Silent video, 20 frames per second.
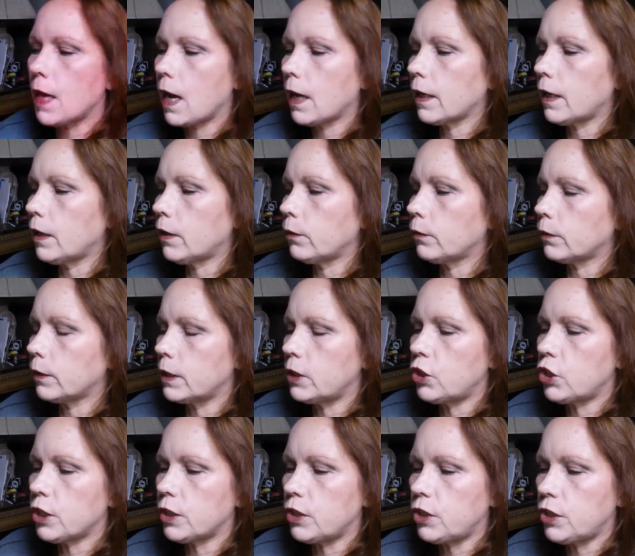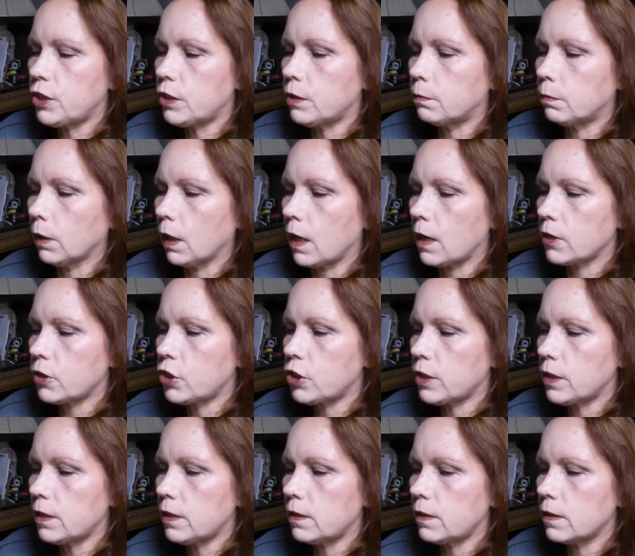not going to reach into the
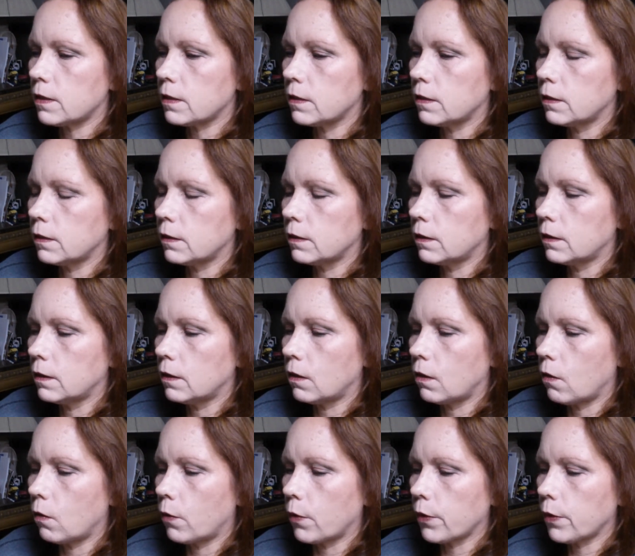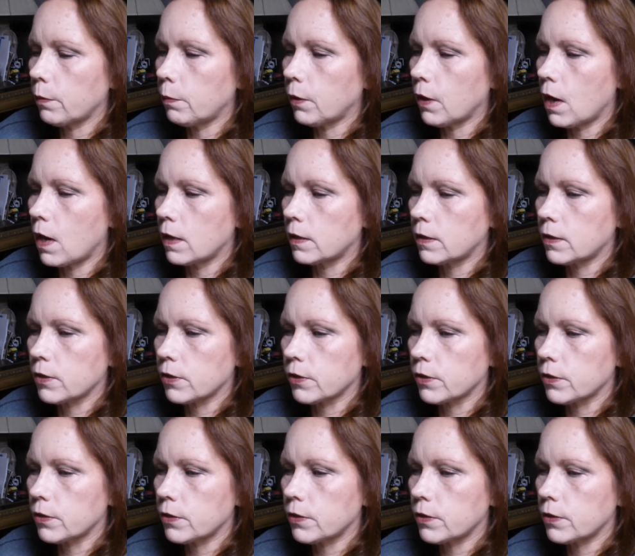blushes or the
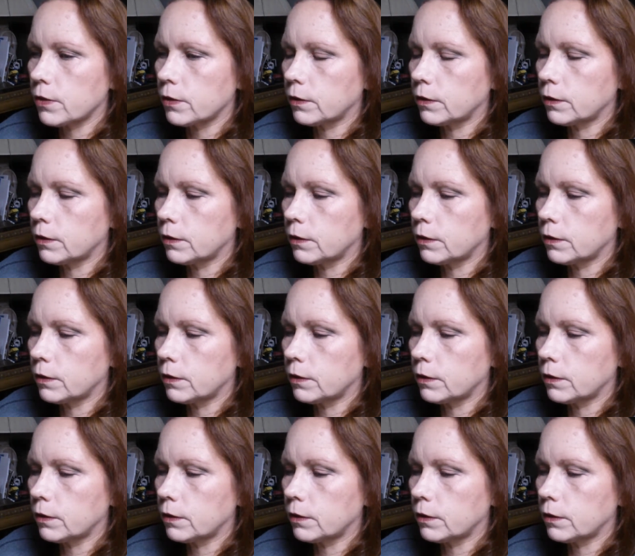bronzers